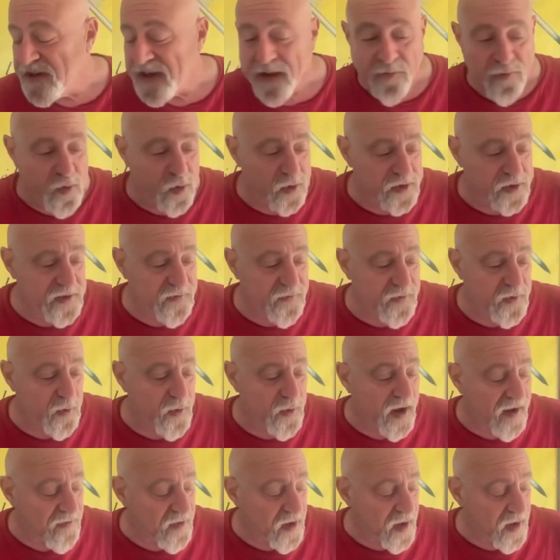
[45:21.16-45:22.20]
of course, if you
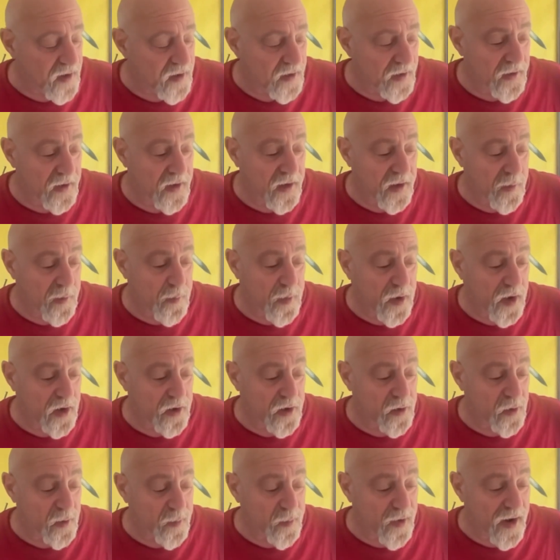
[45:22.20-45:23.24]
have a bug
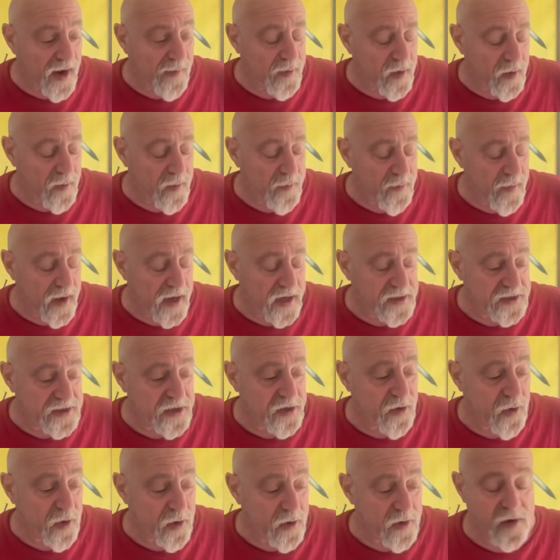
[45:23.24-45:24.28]
or a problem, makes it
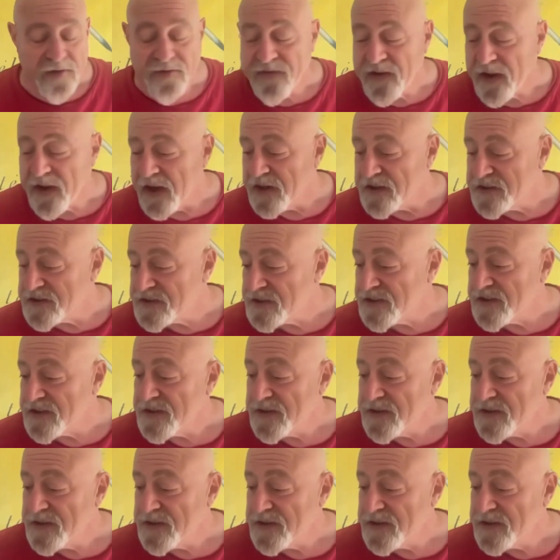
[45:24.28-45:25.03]
harder to fix.